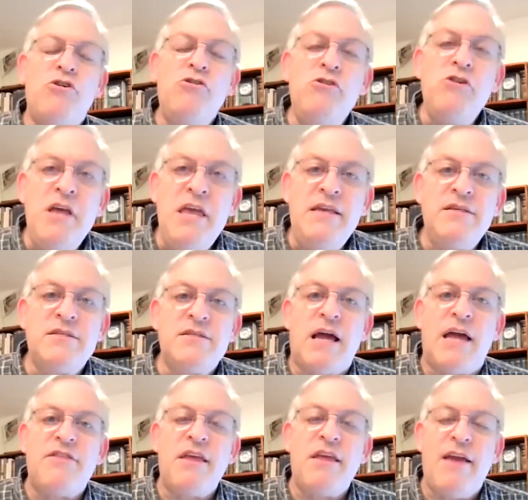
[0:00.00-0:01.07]
The
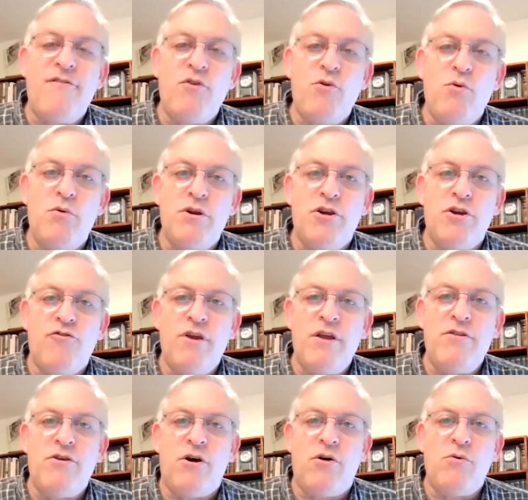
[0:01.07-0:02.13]
least I think everyone would
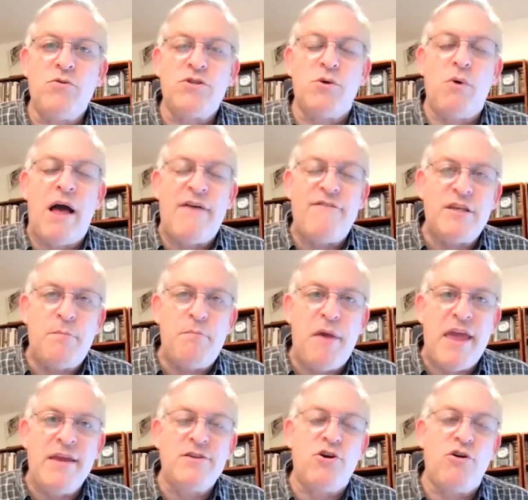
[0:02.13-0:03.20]
agree, though. So we'll have a
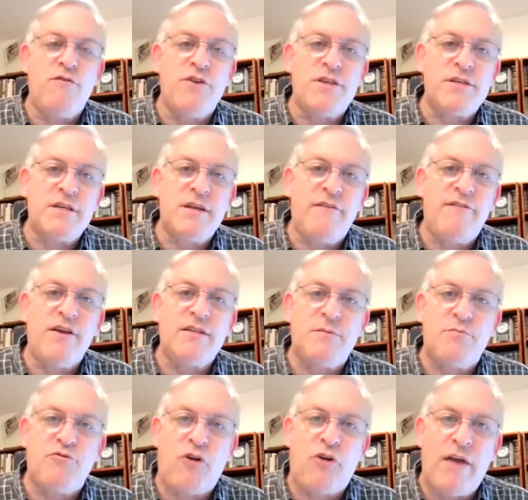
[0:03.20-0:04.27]
debate over the
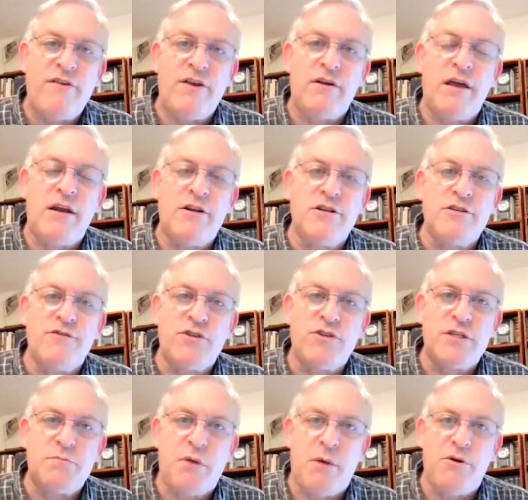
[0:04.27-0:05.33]
significance of private letters
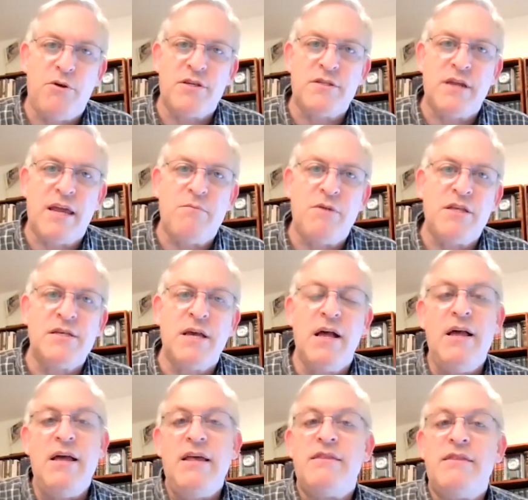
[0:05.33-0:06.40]
versus public statements.
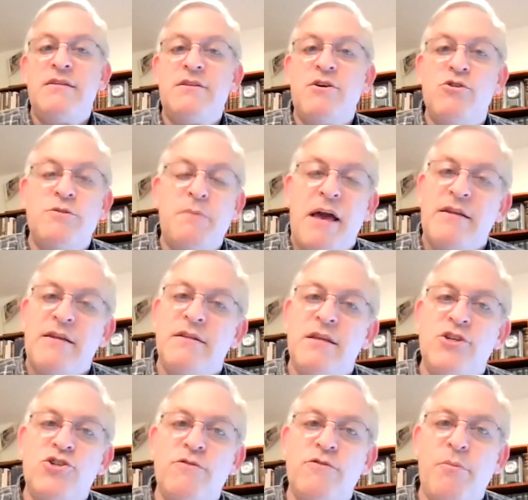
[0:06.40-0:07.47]
This goes back
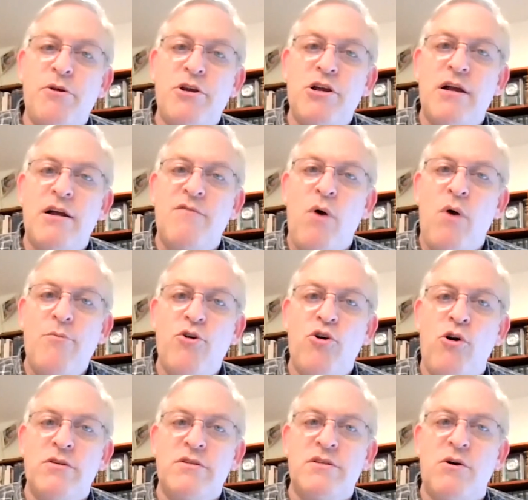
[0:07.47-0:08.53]
to the issue of Rebecca
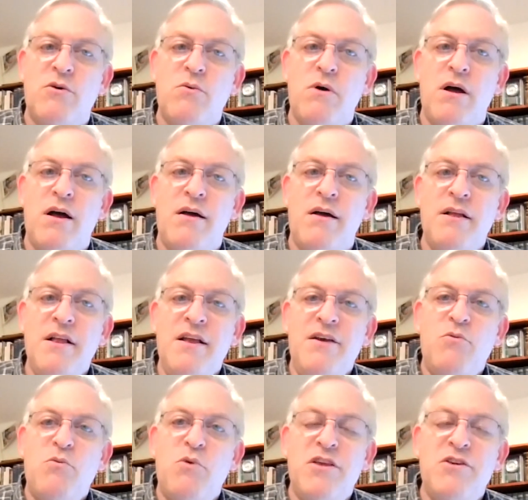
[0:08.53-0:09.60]
Weinberg also. Uh,
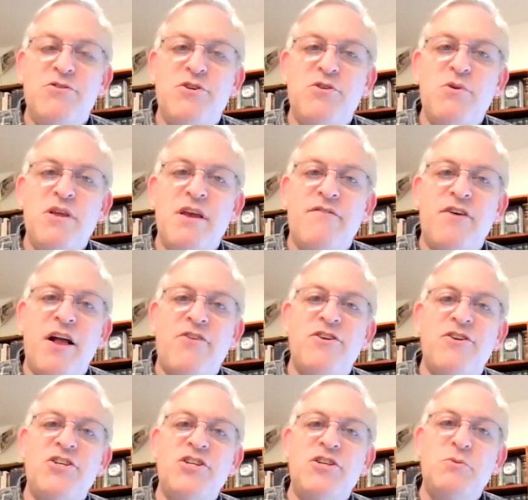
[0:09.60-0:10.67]
what do you do when you have
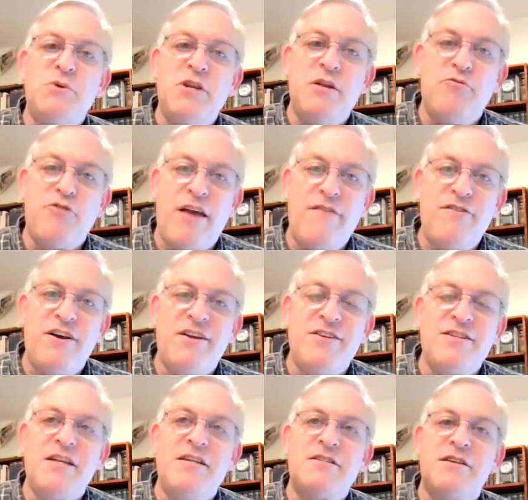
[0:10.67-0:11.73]
contradictions between the private
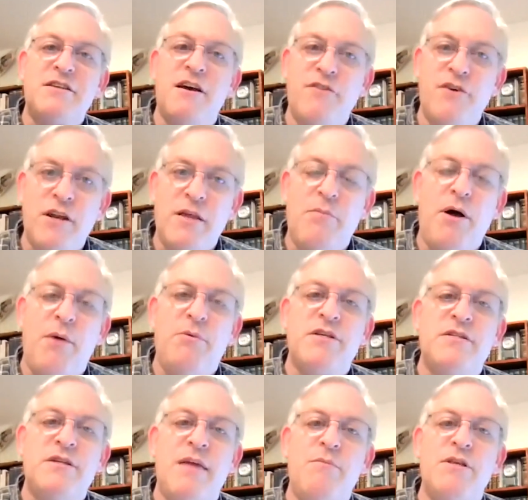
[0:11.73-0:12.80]
letters I discovered and the
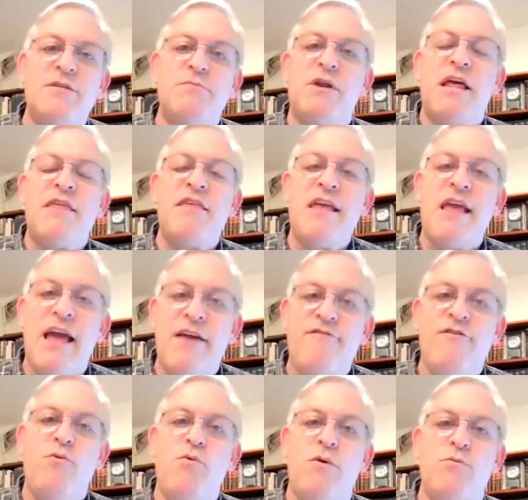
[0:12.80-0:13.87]
public statements? But I think
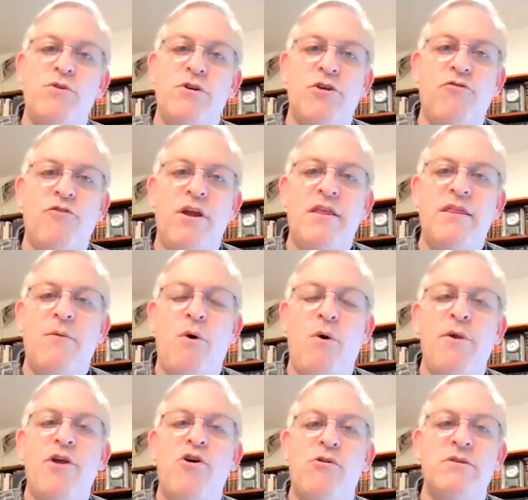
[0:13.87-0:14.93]
everyone would agree that
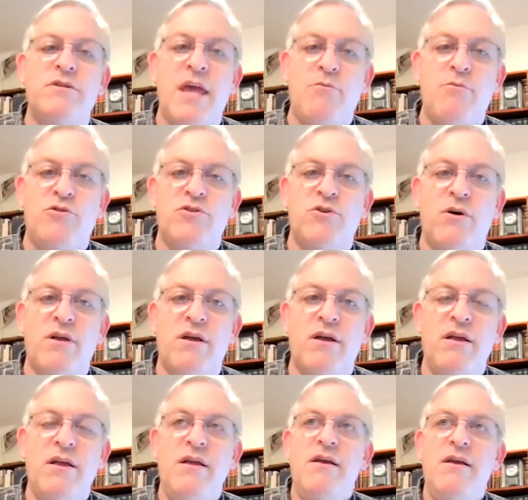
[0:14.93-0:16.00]
what we call table talk,
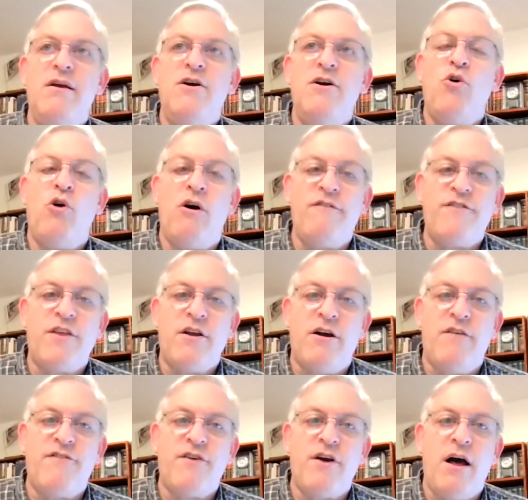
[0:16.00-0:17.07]
off the
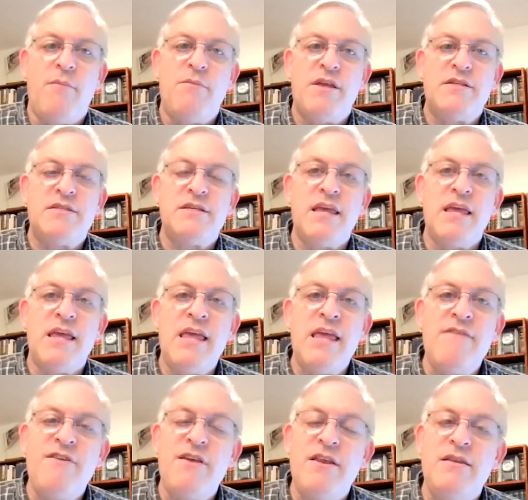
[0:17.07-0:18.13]
cuff comments,
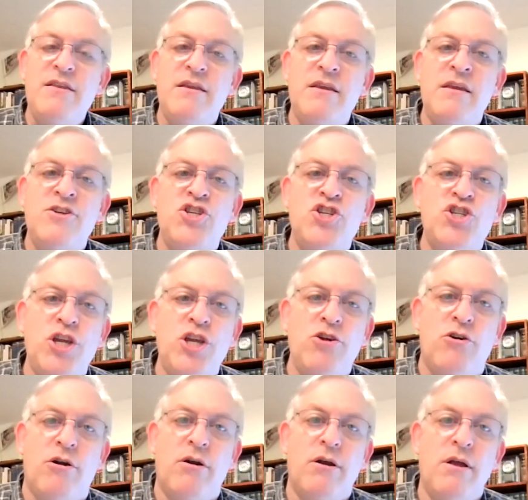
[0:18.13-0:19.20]
even in
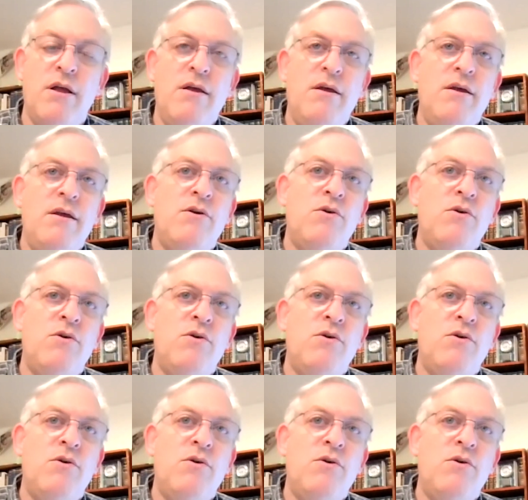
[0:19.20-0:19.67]
Shiur,